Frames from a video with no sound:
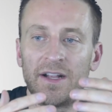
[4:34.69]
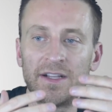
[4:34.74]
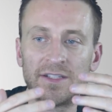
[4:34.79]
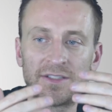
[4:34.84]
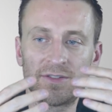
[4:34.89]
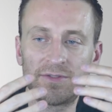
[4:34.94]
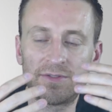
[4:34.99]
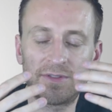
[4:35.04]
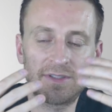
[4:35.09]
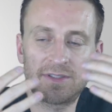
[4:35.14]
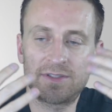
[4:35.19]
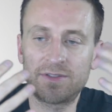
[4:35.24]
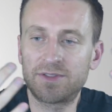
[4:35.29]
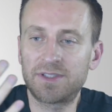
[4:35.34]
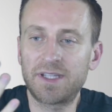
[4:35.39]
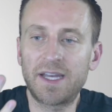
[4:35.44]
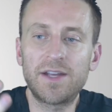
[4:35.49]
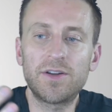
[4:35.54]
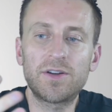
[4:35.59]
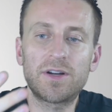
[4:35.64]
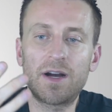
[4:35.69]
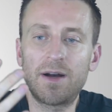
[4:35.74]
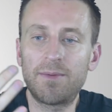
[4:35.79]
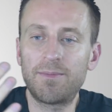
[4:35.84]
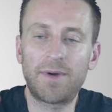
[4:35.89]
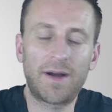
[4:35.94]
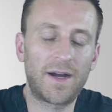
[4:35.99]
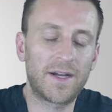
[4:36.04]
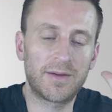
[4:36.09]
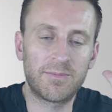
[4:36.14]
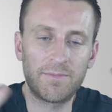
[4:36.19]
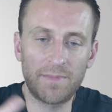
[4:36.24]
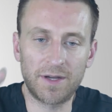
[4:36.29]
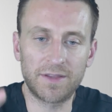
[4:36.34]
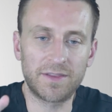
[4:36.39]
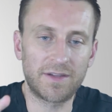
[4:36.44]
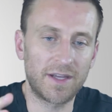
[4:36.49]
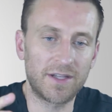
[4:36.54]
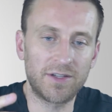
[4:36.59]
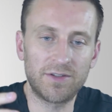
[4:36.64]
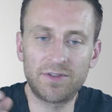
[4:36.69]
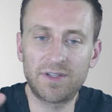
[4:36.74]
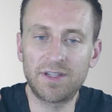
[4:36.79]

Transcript: so say you come on a Monday and you